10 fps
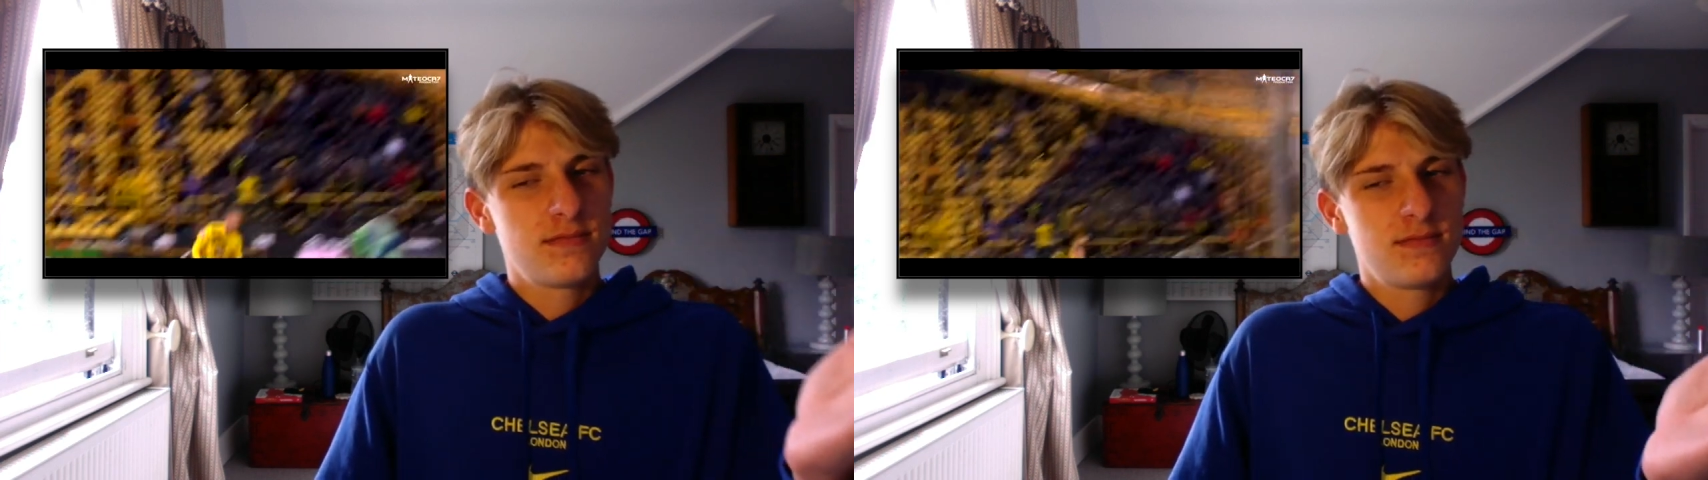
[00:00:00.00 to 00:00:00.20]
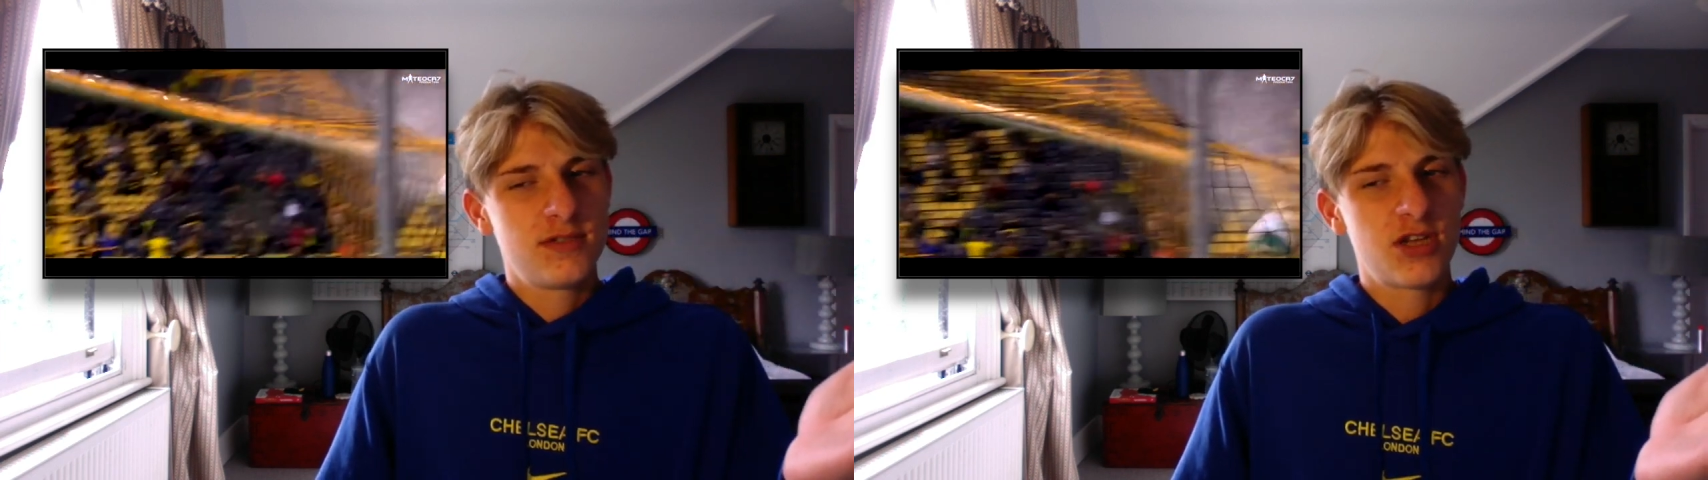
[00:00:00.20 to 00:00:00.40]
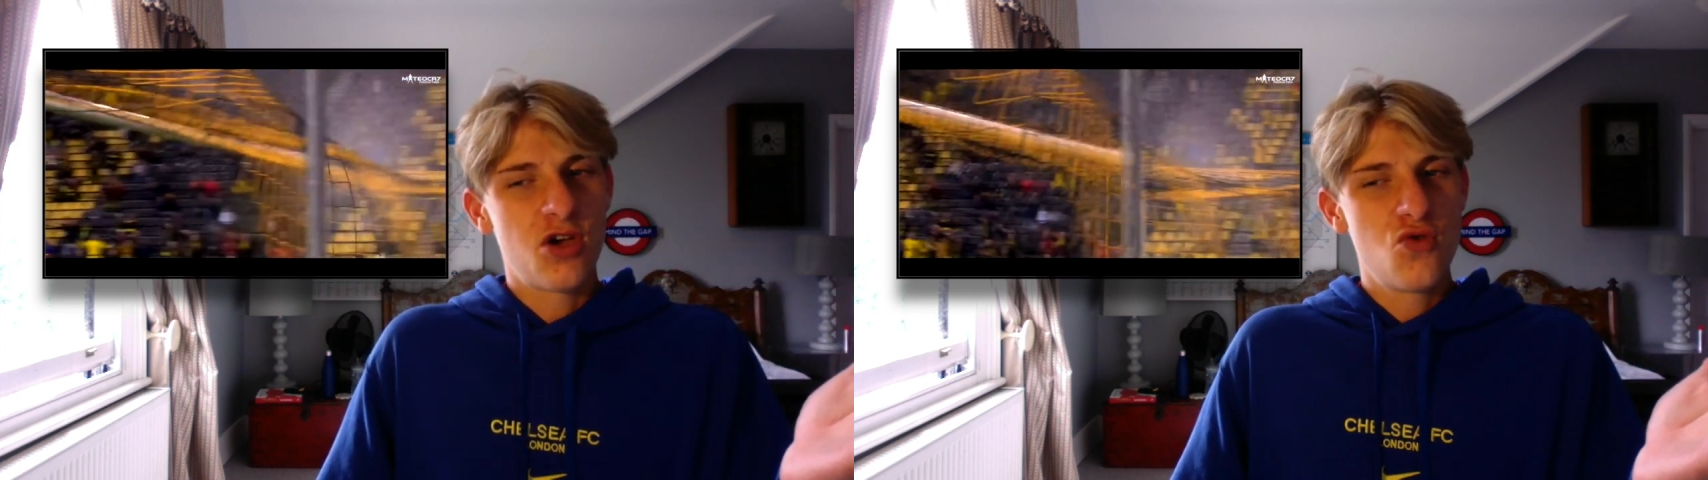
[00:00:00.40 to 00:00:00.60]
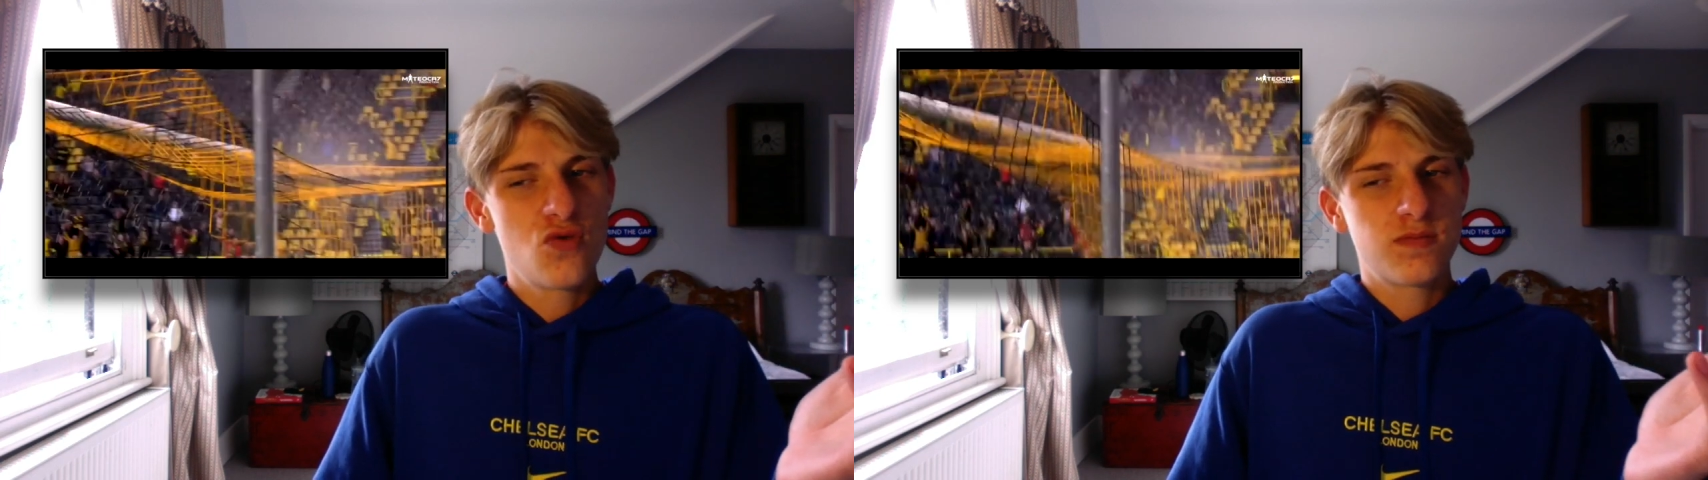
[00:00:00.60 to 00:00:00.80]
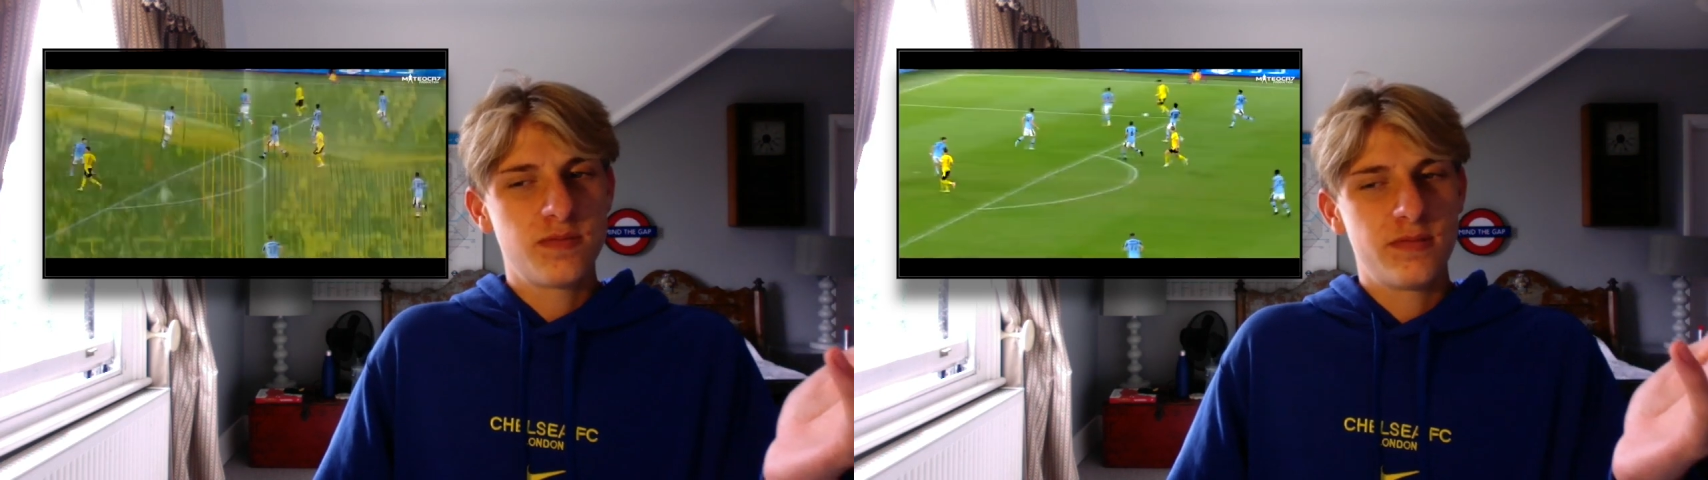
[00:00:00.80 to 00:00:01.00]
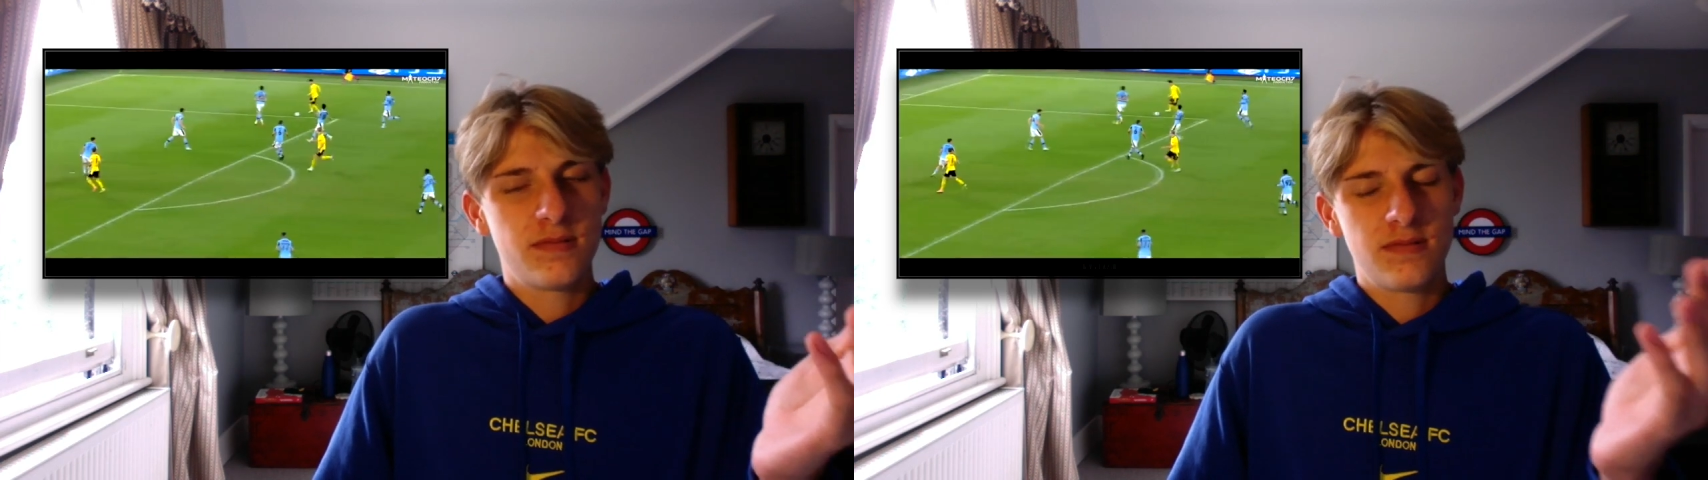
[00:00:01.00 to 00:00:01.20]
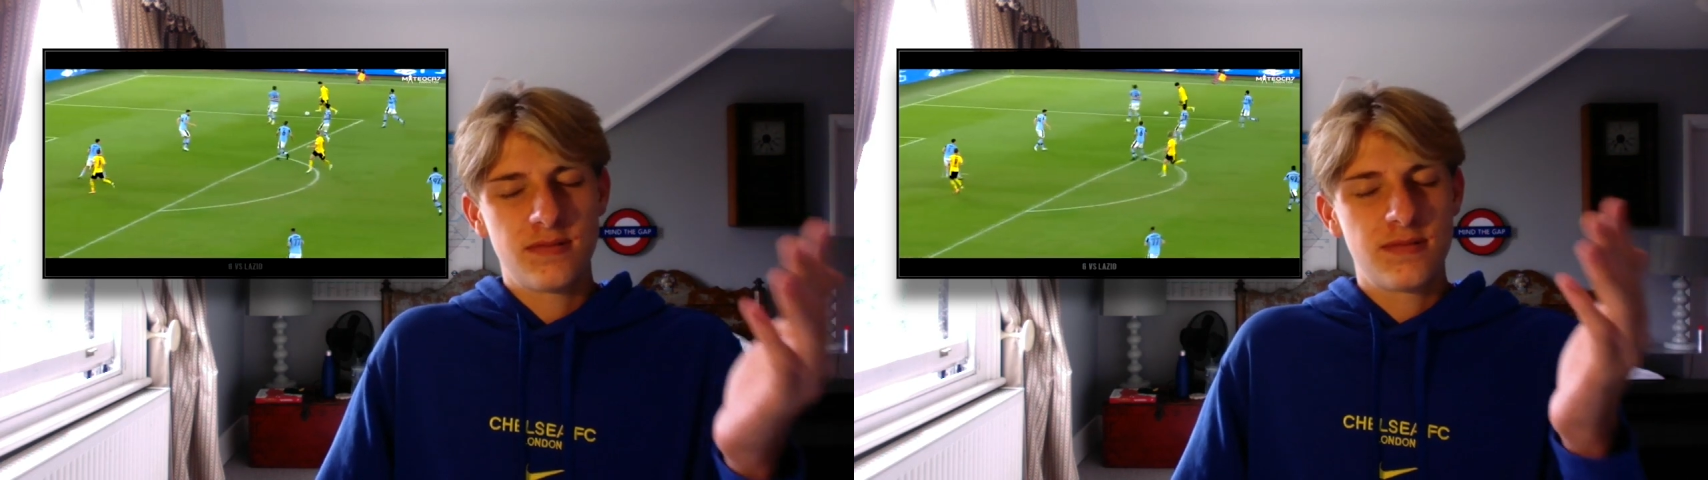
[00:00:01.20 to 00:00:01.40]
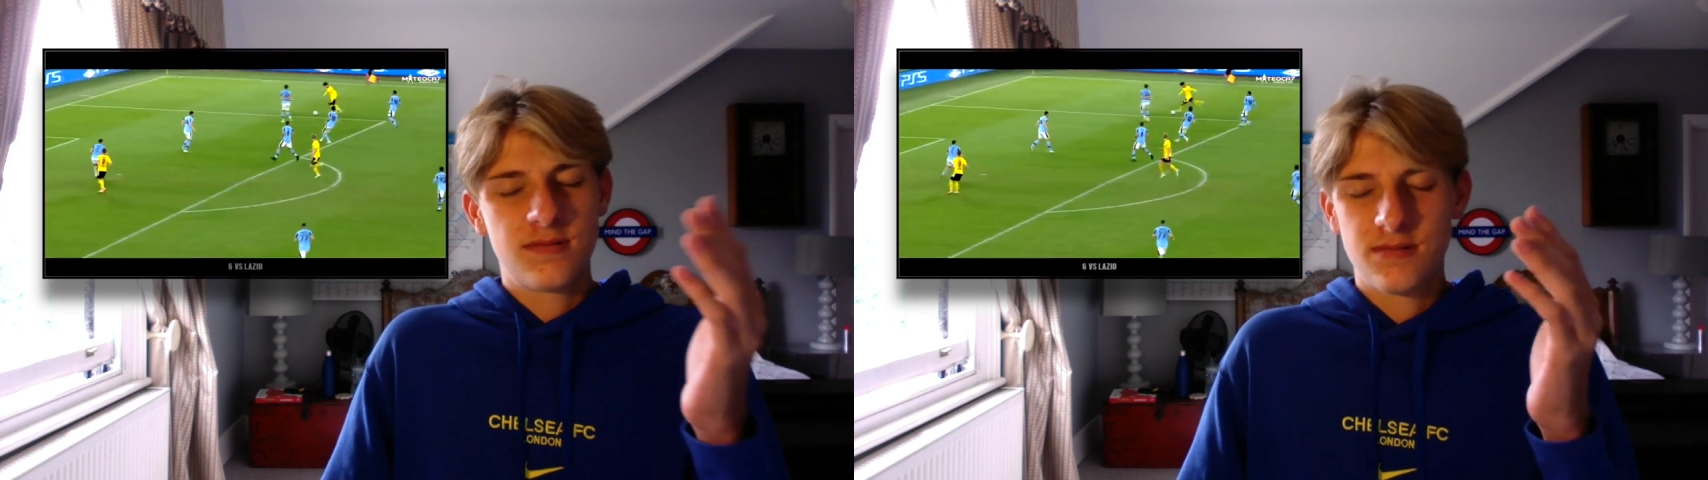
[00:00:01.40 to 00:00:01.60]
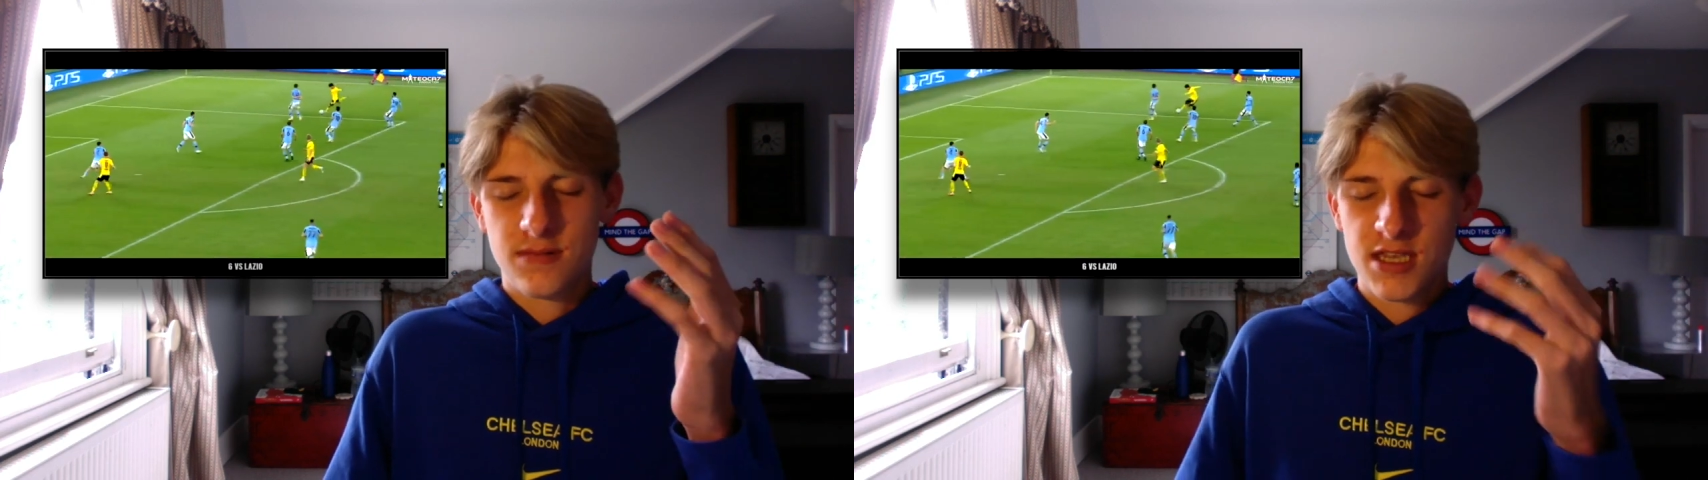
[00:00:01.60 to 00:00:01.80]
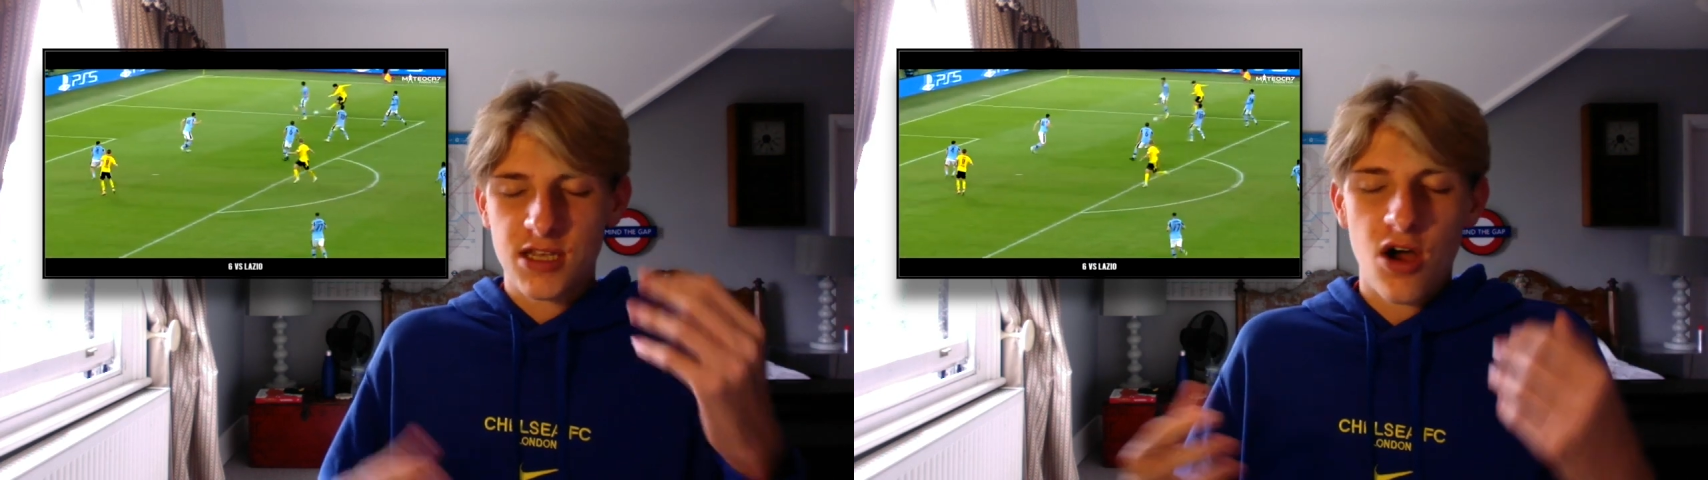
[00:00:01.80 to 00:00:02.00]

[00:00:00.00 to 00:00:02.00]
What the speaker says: So, this